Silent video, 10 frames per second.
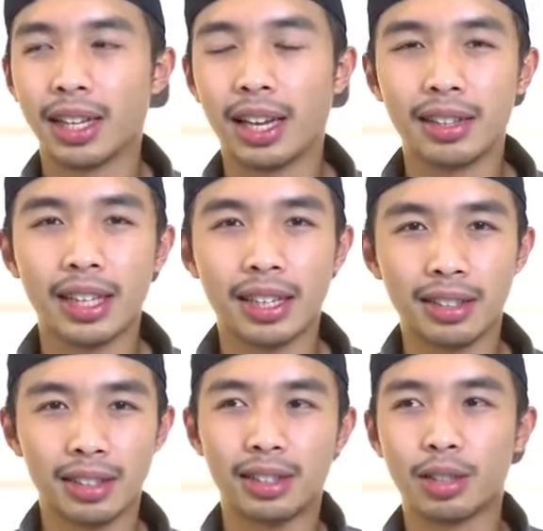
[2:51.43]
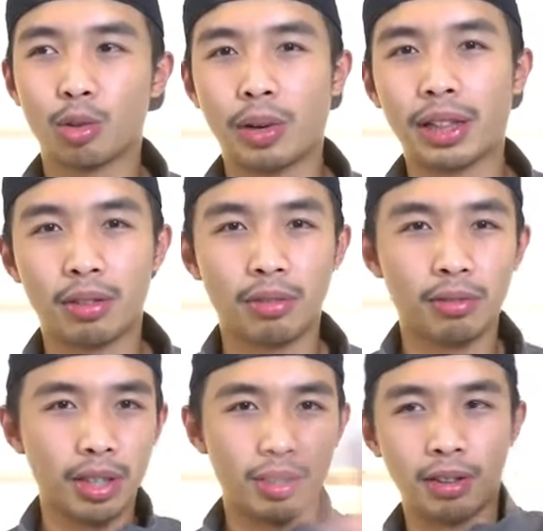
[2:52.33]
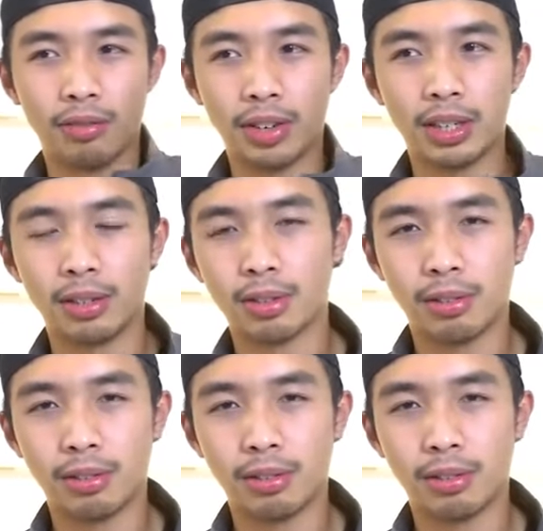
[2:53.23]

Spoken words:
I think I'll just sweat through this whole video.